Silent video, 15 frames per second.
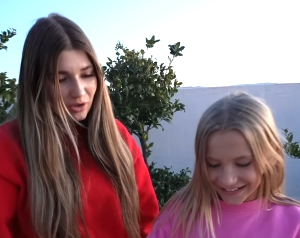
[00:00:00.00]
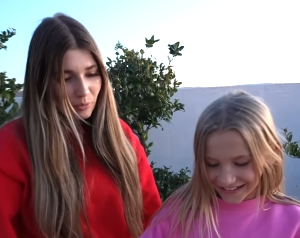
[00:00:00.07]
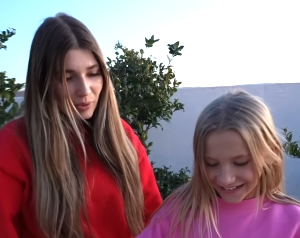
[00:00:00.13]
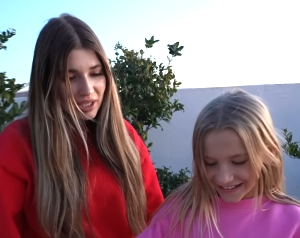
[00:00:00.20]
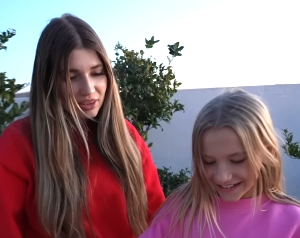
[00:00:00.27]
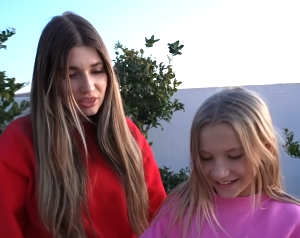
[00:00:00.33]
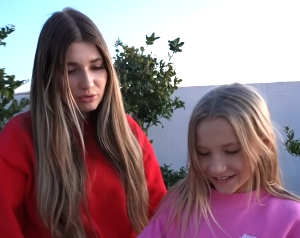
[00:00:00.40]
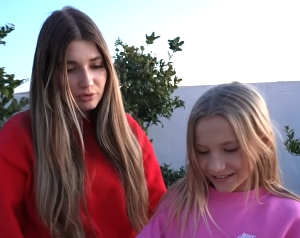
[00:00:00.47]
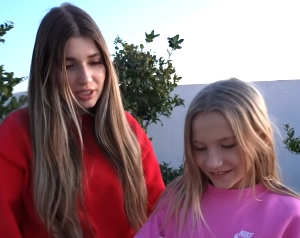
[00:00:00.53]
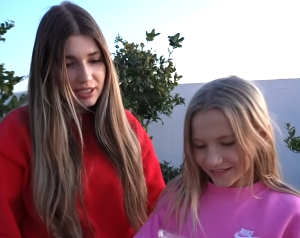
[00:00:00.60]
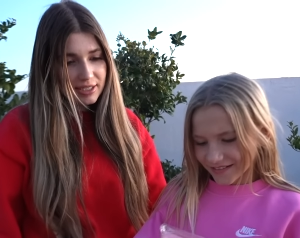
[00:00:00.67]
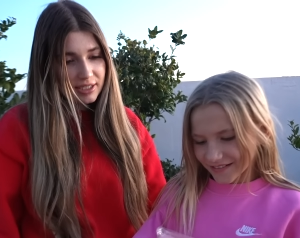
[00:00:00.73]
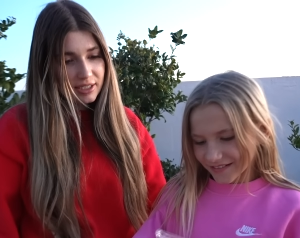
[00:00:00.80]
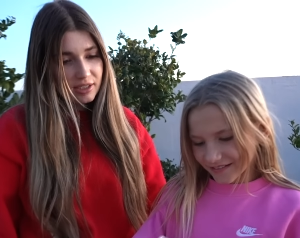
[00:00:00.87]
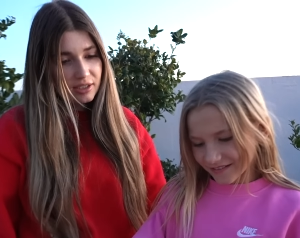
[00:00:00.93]
Speaker 1: Wait,
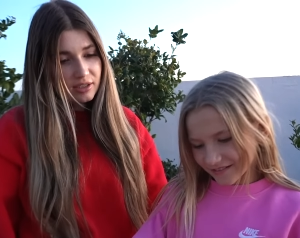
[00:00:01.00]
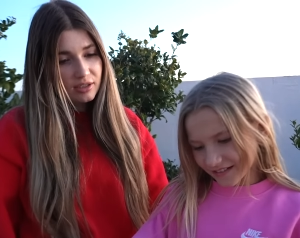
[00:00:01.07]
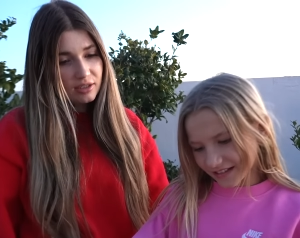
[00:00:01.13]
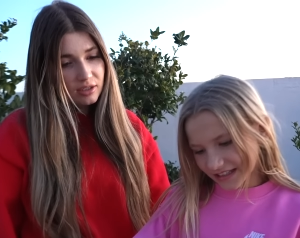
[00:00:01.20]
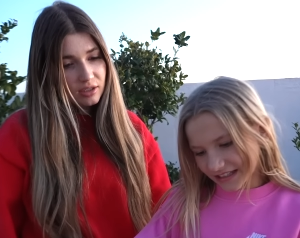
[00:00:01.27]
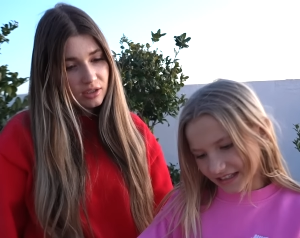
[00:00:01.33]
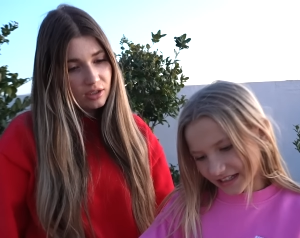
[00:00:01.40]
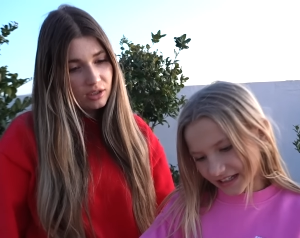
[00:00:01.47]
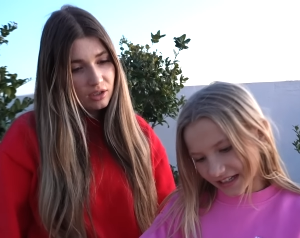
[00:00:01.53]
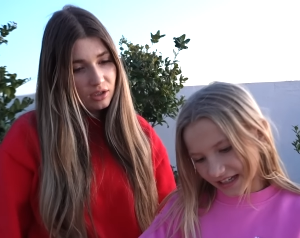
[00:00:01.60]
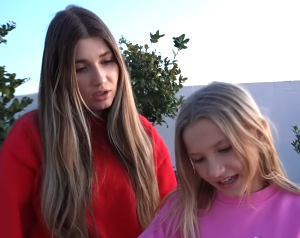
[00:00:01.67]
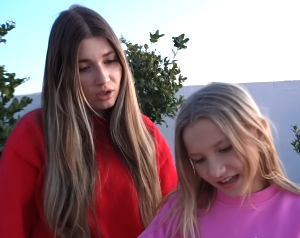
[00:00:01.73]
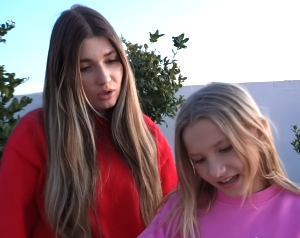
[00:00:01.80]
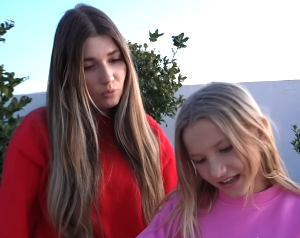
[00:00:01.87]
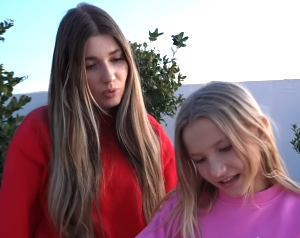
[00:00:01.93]
3?
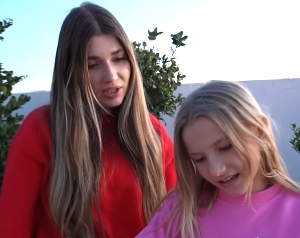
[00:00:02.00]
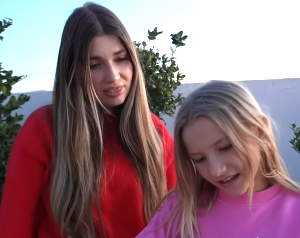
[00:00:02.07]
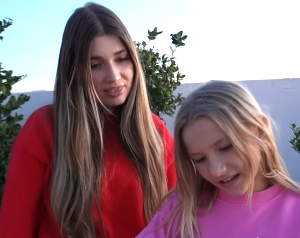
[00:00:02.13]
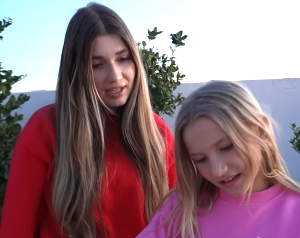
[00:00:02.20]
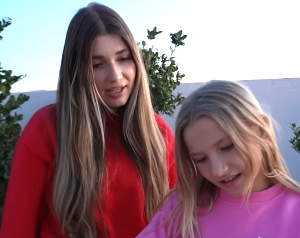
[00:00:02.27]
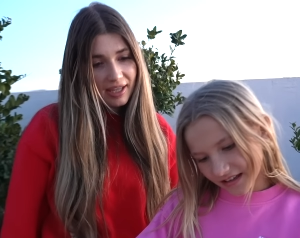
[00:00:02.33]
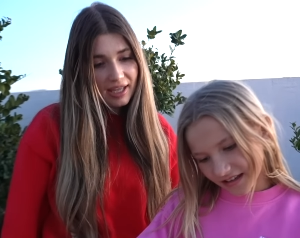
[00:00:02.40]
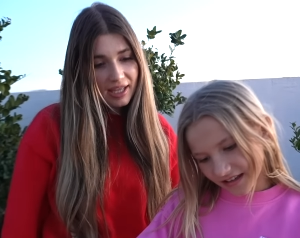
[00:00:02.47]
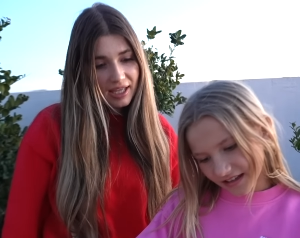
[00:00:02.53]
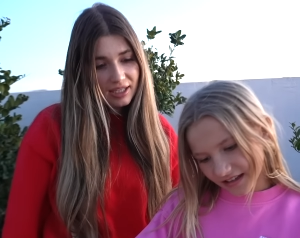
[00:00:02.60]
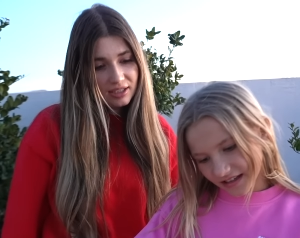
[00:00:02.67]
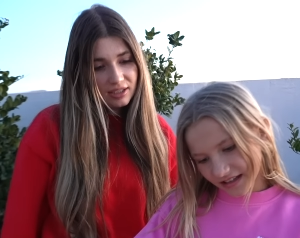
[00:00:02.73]
What the heck?